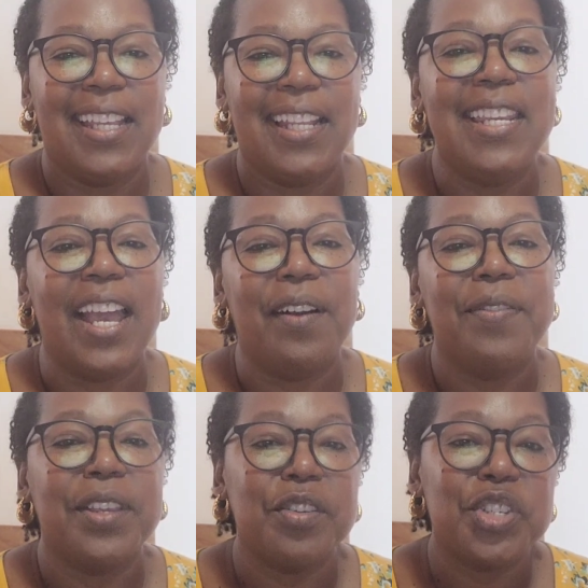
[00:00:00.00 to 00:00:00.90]
Now,
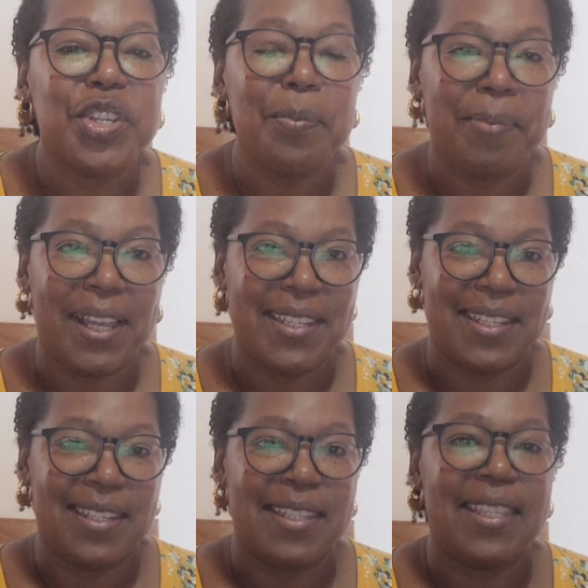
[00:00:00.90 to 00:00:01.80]
there are two
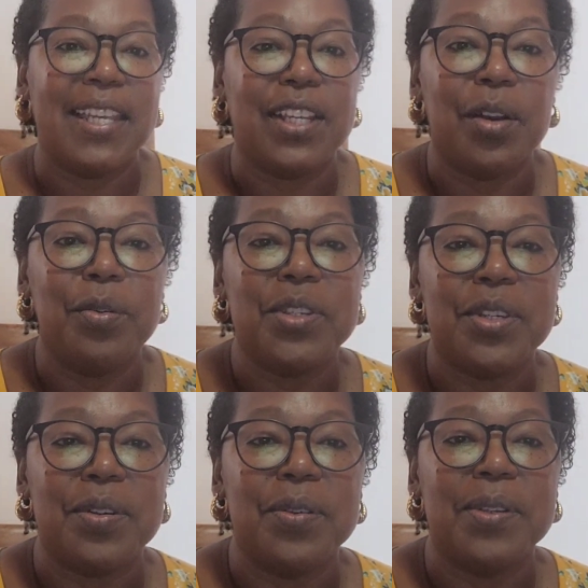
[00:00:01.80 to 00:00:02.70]
buses that go
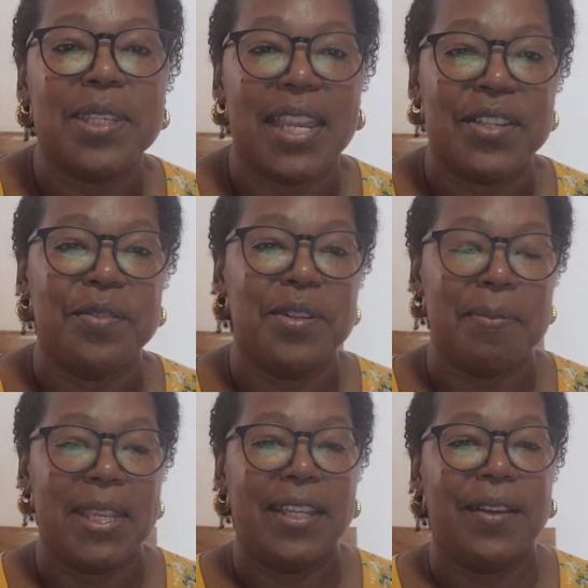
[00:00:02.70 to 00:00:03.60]
to Santo
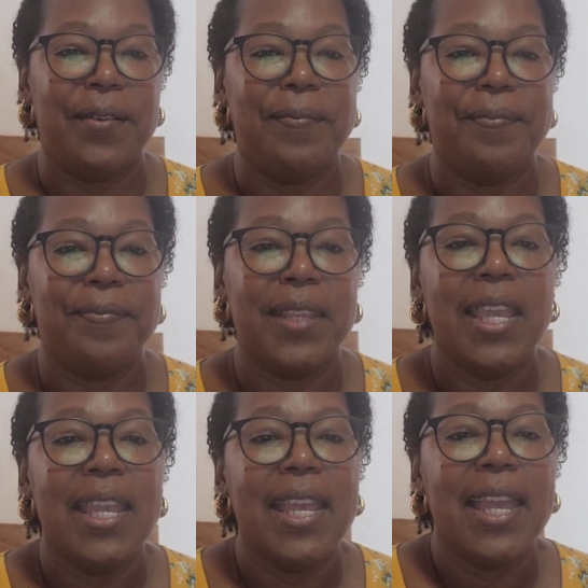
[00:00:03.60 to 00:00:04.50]
Domingo.
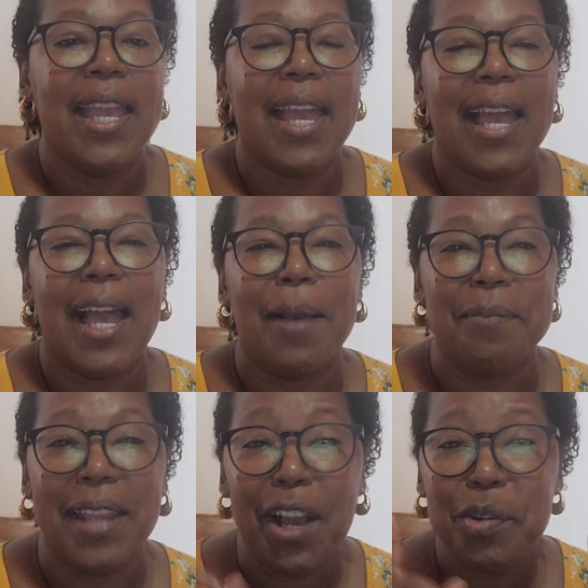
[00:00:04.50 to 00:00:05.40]

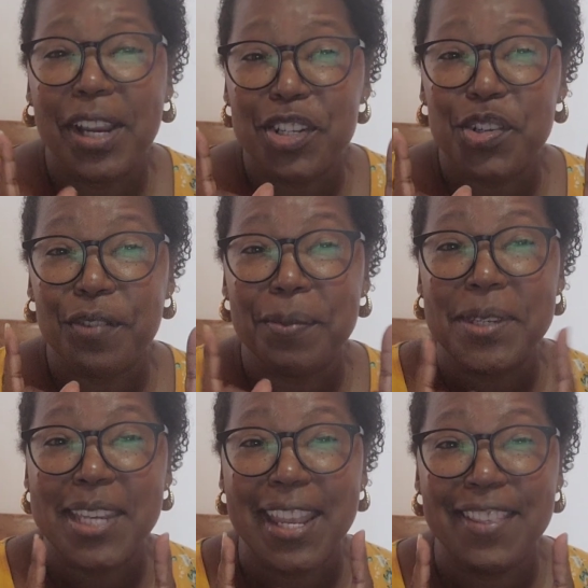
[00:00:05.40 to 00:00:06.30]
I'm not quite sure if I'm
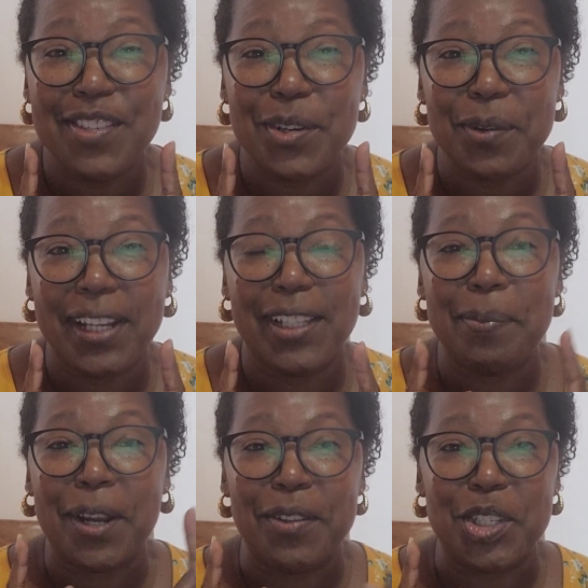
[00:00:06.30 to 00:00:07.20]
saying this correctly,
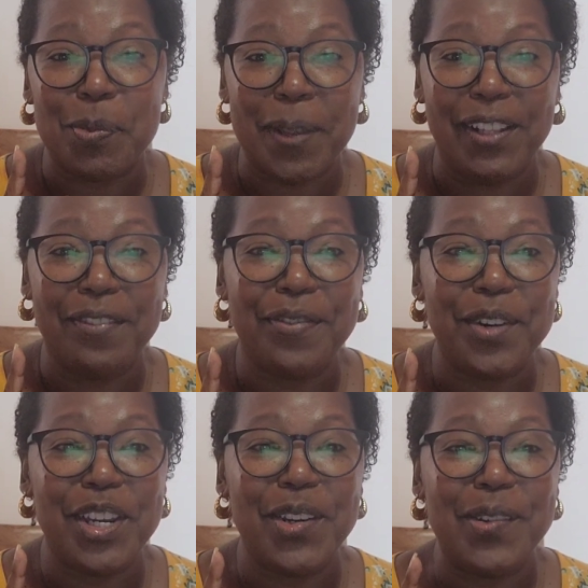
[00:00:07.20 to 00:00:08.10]
but I'll spell it
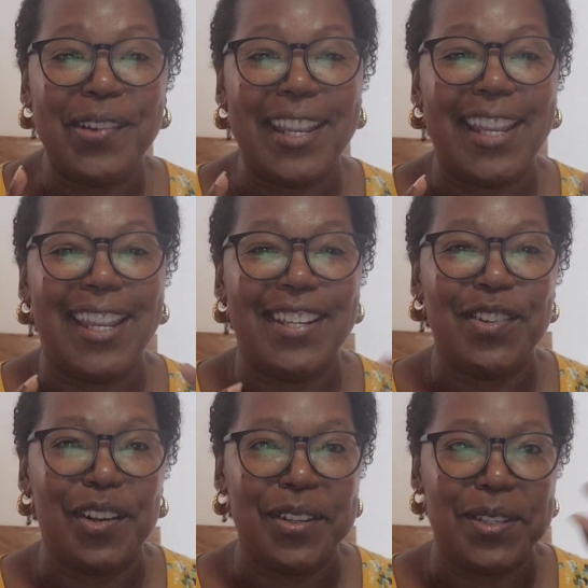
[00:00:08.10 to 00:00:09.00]
for you, and
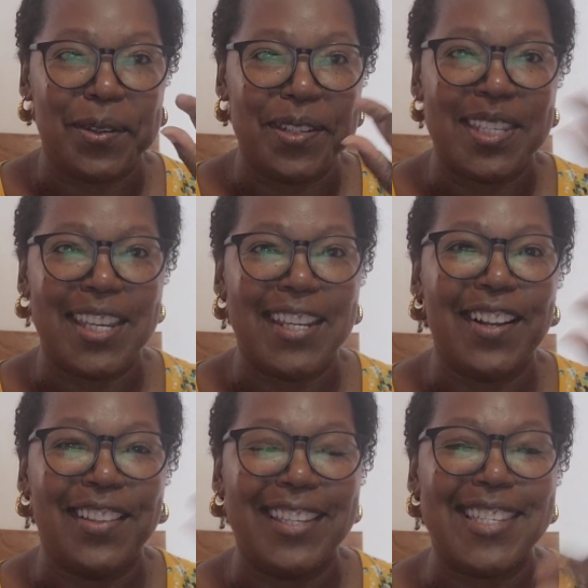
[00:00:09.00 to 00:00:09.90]
you also see it
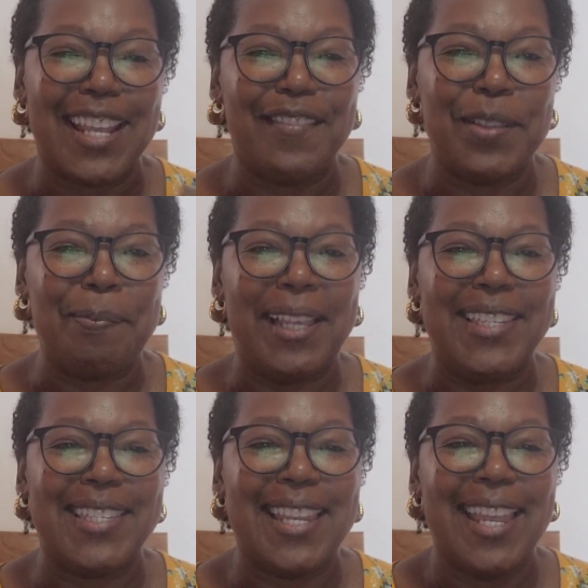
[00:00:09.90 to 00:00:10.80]
on the side of the
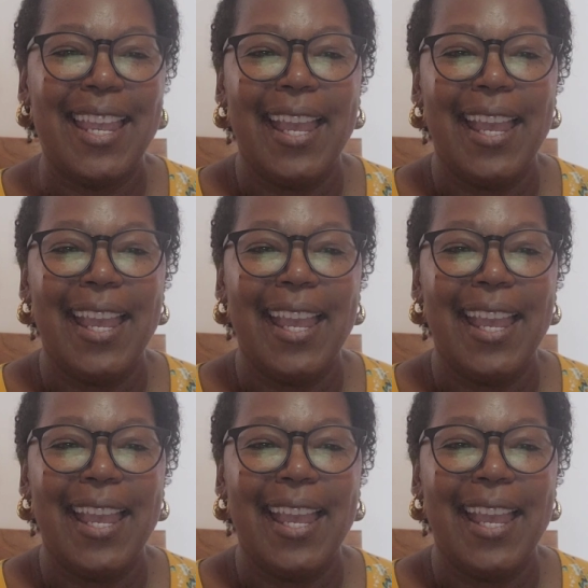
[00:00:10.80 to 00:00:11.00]
bus.